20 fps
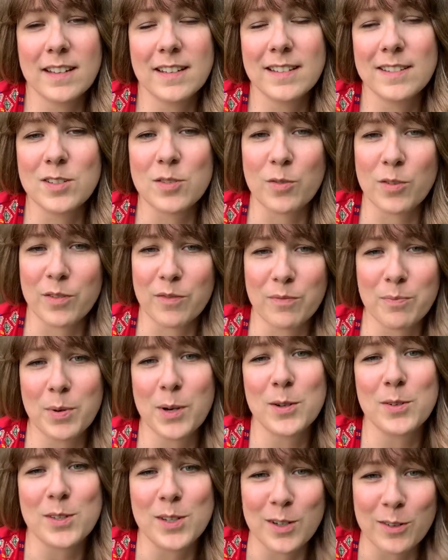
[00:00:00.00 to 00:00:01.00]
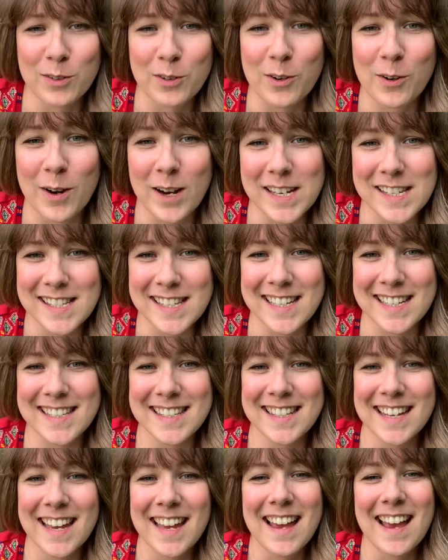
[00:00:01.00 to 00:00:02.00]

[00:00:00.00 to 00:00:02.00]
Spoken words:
sort of personal crises.